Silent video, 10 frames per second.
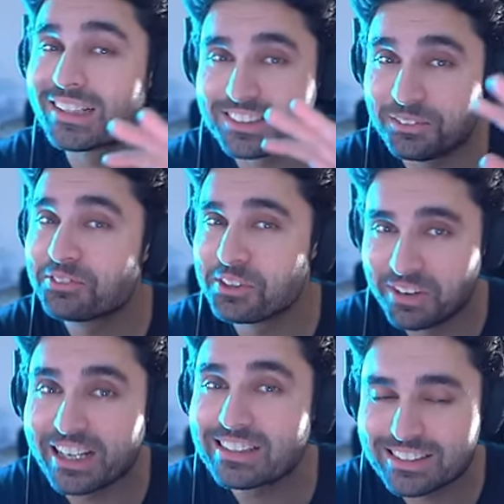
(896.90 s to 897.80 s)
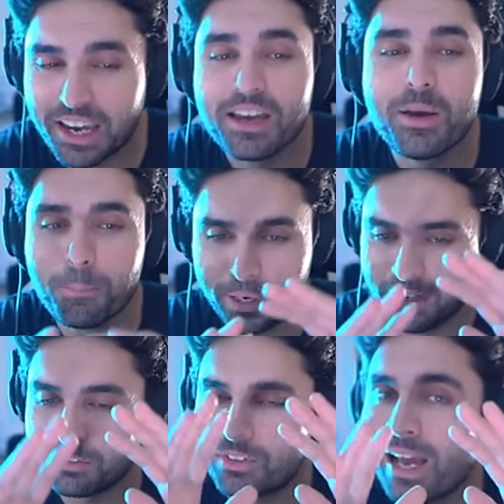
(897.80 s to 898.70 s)
like some of you might say.
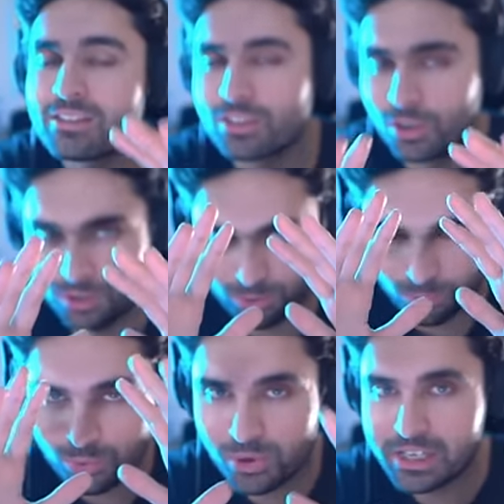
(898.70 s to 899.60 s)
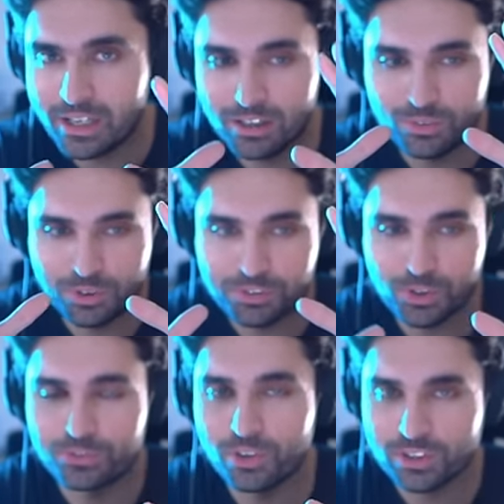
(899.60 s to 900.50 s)
But if that's your real
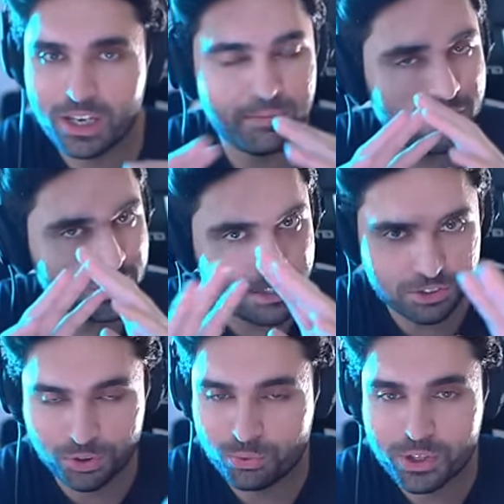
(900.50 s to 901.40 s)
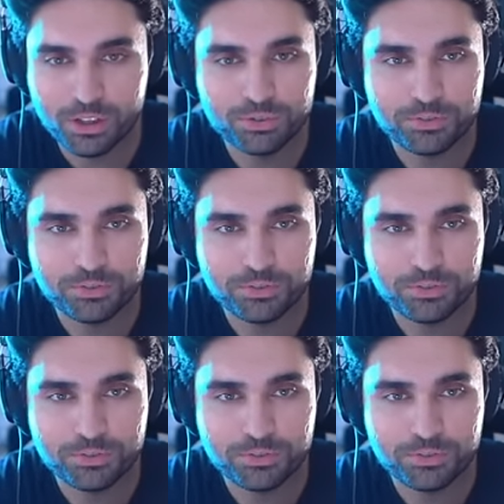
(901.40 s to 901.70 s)
review for the game, that's your real